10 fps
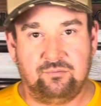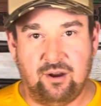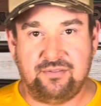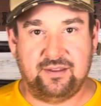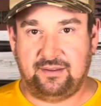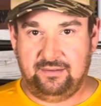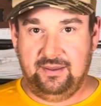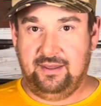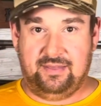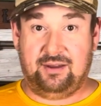rusting,
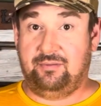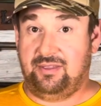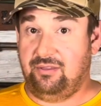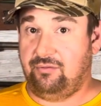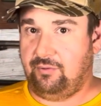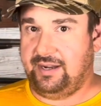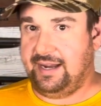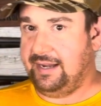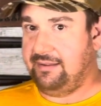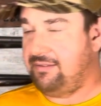like within 3
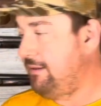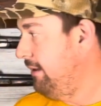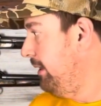days.